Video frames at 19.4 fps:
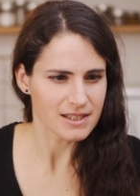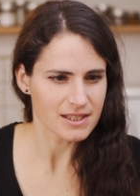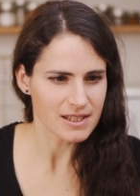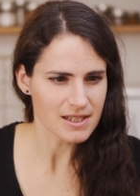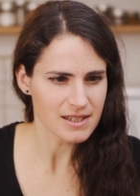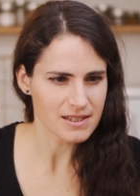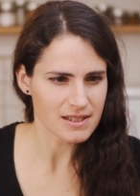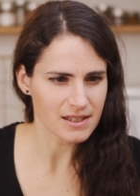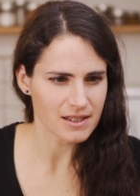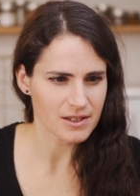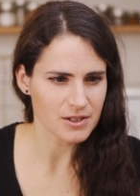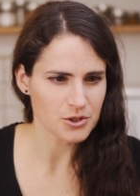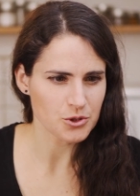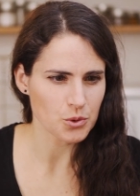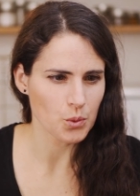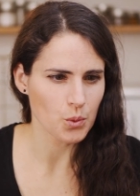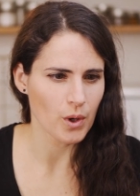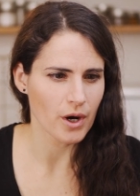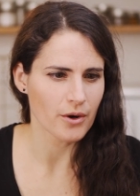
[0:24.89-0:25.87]
This
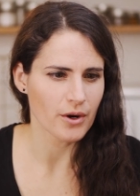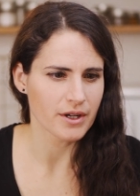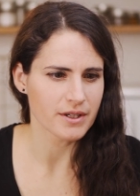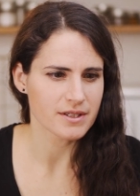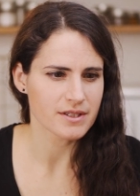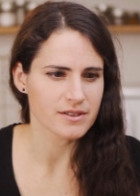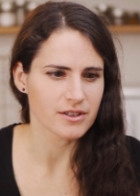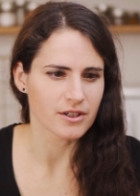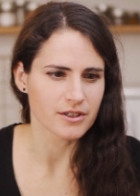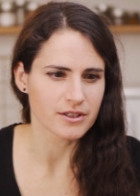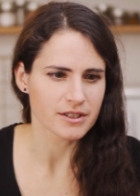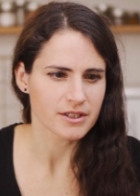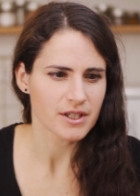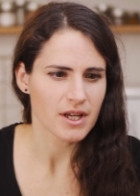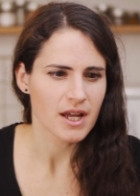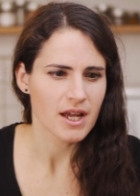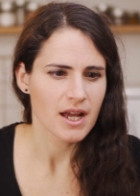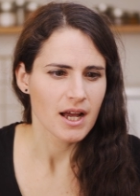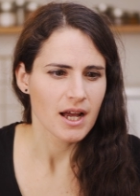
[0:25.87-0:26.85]
is where I started.
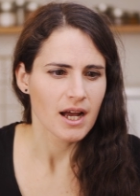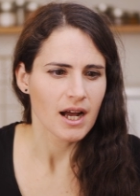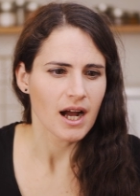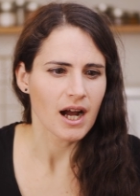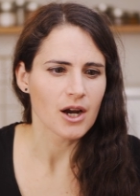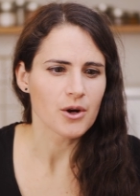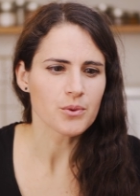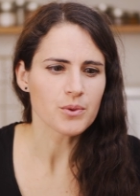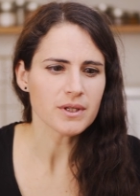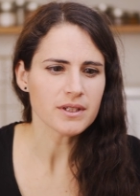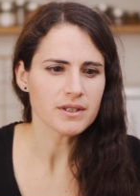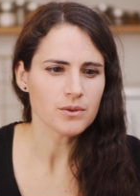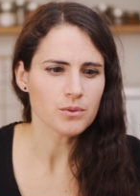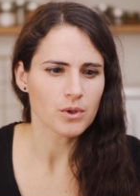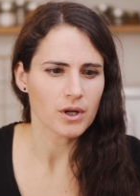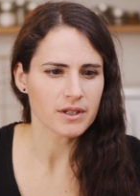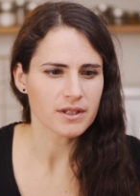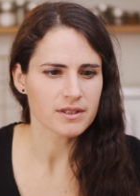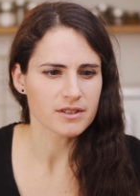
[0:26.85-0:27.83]
I really
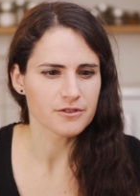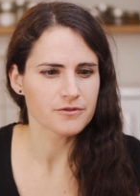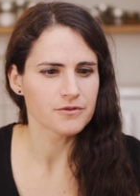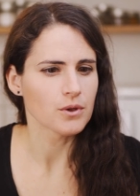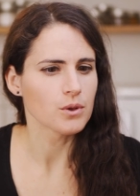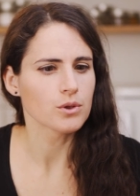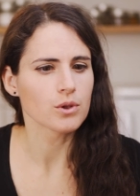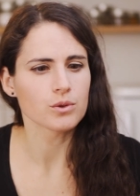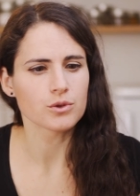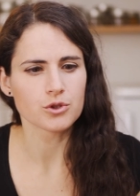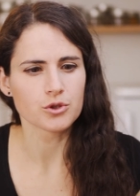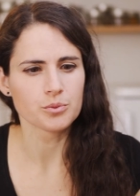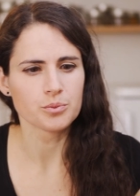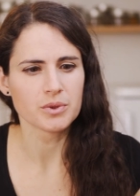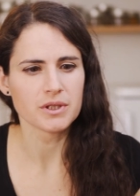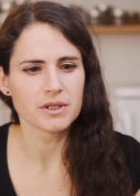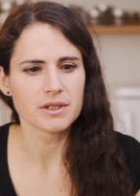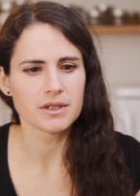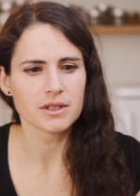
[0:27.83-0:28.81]
wanted the photo to
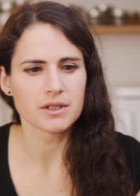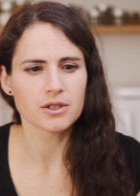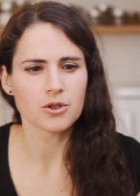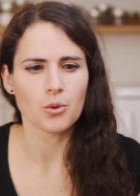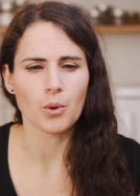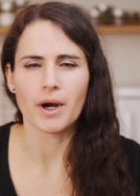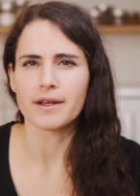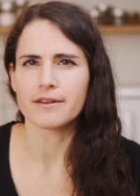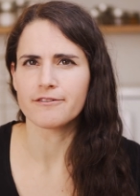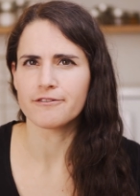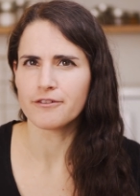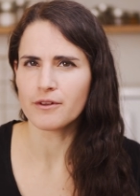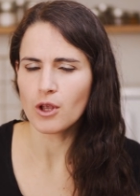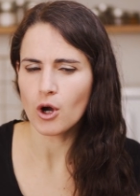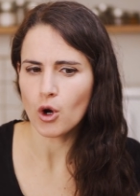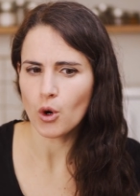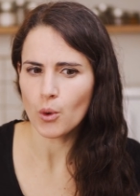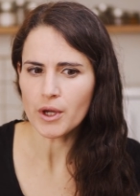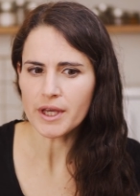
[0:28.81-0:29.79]
be quite
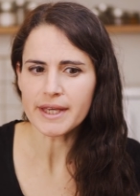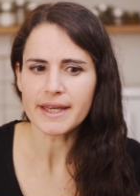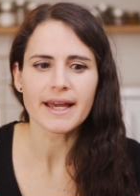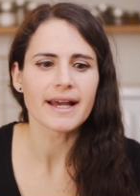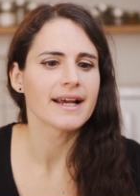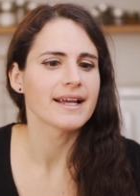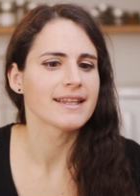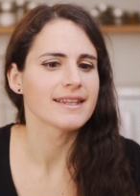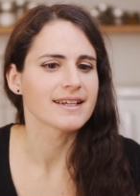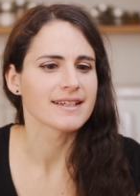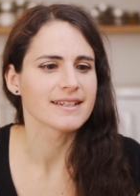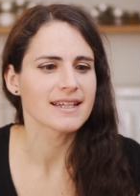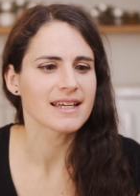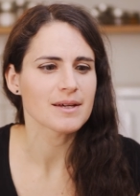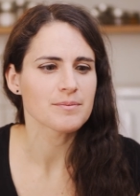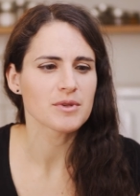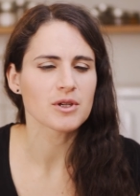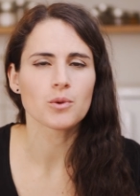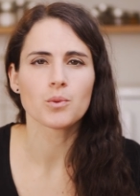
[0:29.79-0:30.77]
flowy and
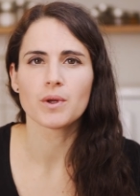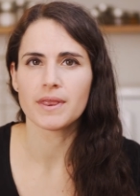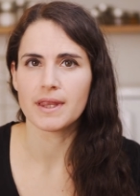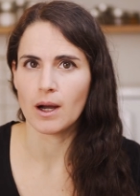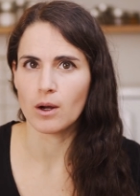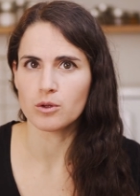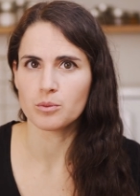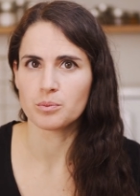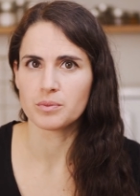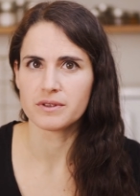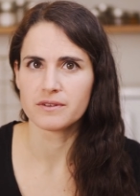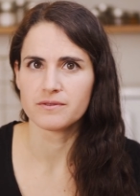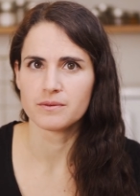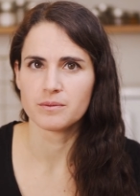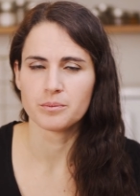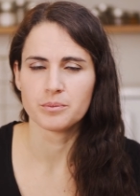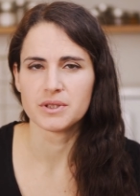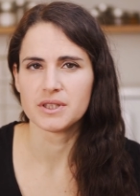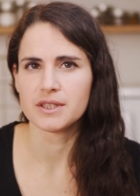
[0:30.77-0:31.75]
dynamic without be
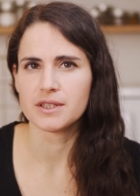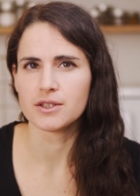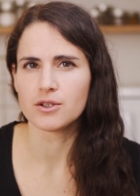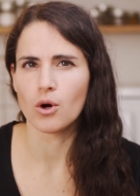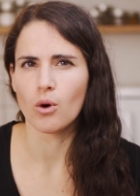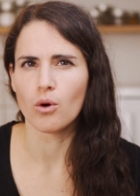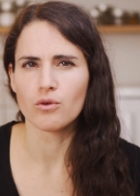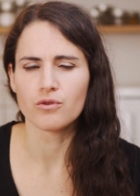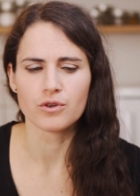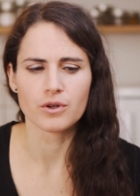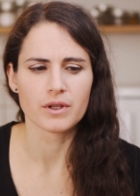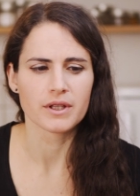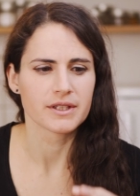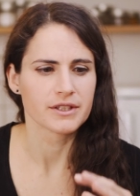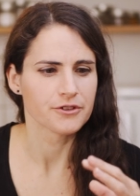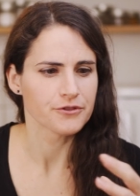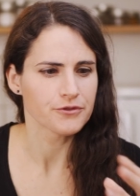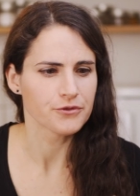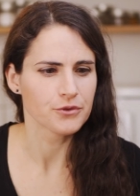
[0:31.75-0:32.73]
being
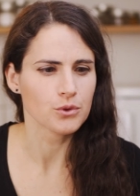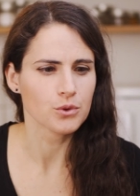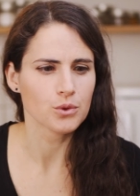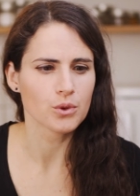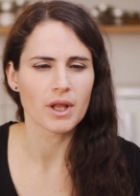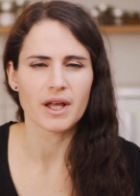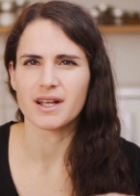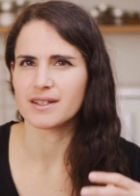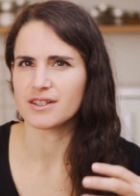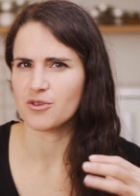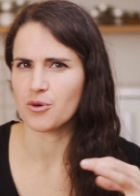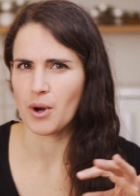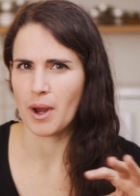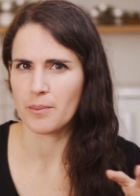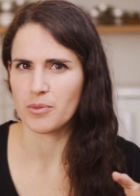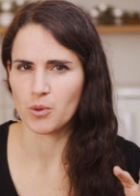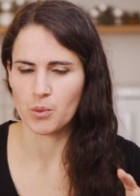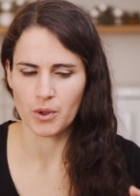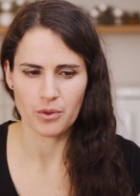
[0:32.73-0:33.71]
overly full and
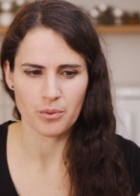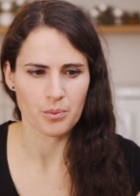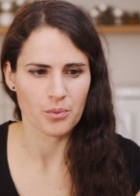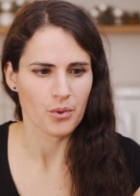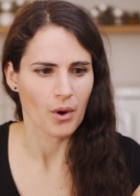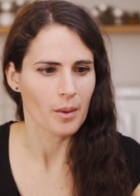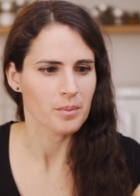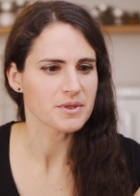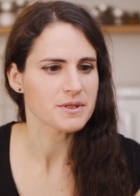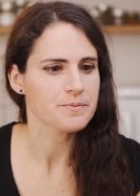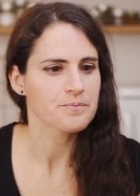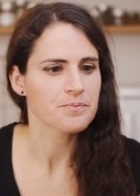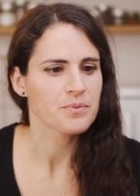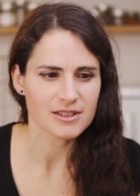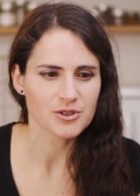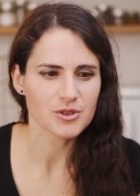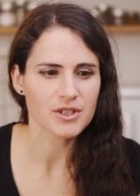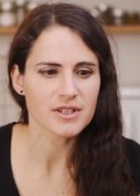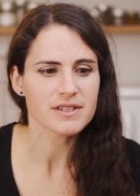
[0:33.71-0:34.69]
crammed with props.
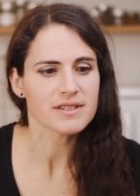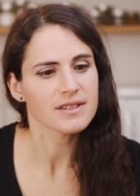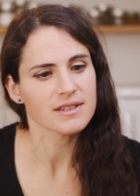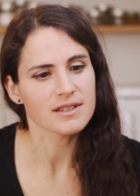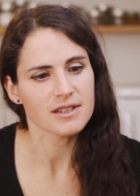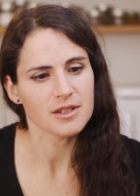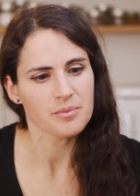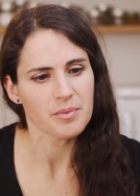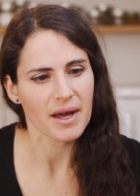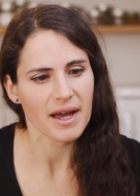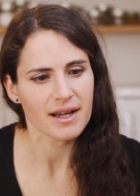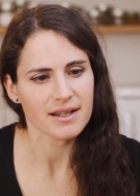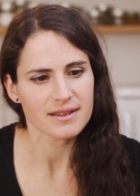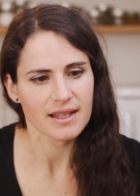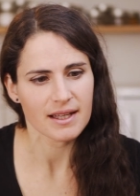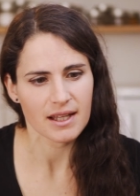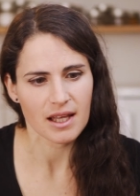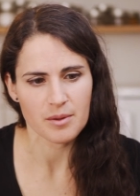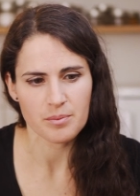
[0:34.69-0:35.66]
You can see in the
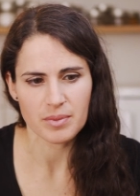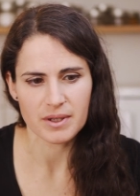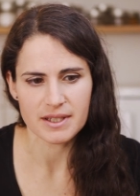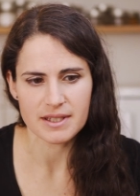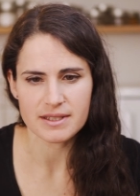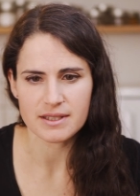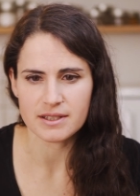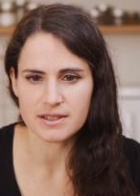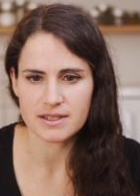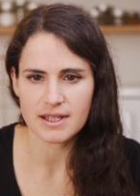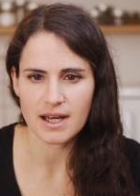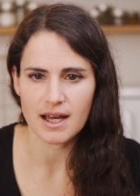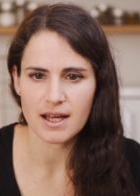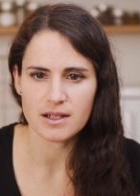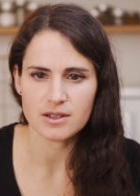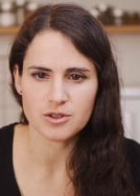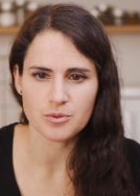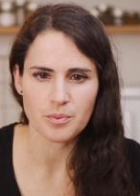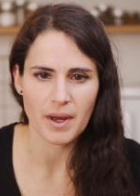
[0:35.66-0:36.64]
back that I placed a
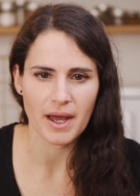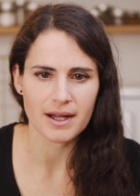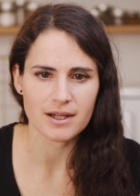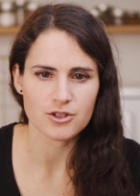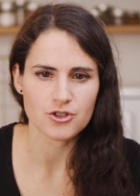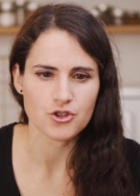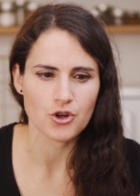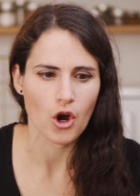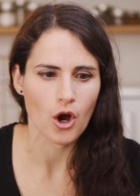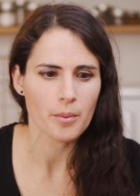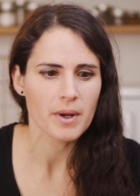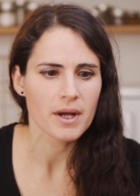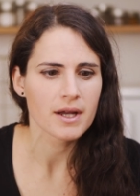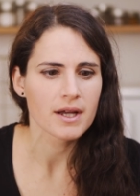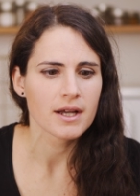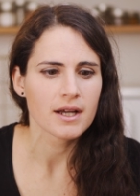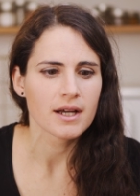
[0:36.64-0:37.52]
tiled backdrop